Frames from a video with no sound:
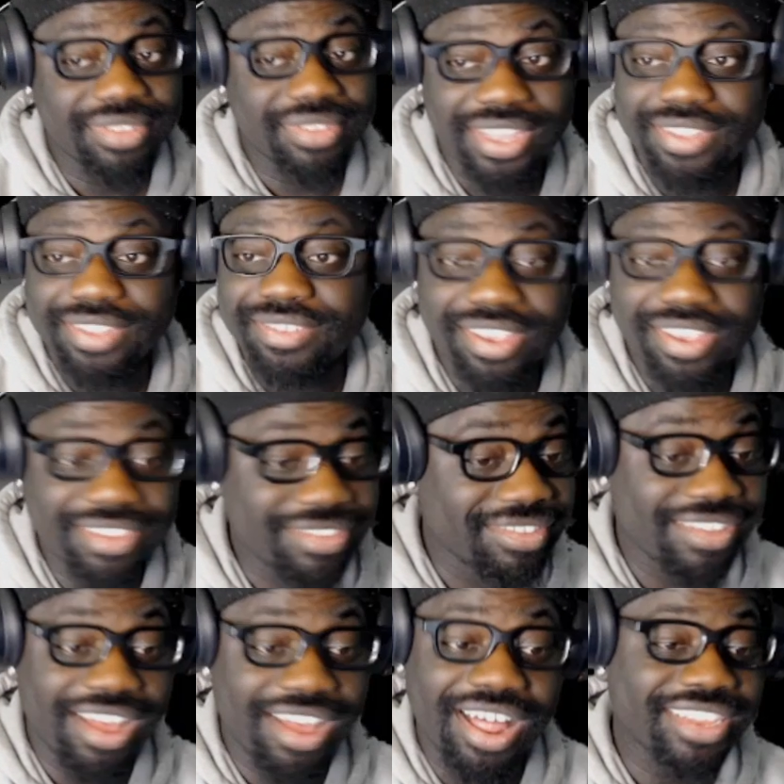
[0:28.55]
that
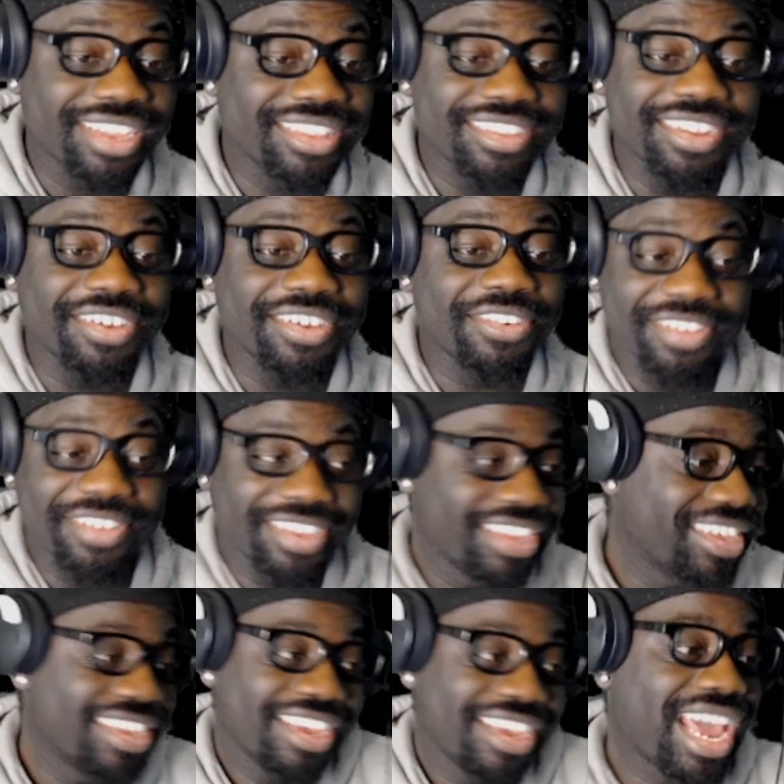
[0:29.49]
says the audience know.
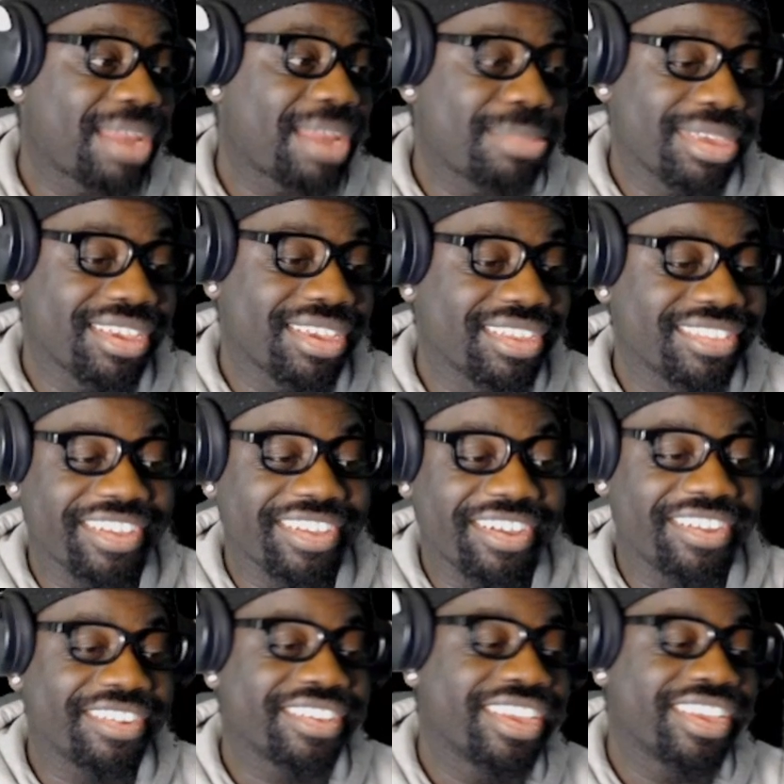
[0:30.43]
Gotta be a good song.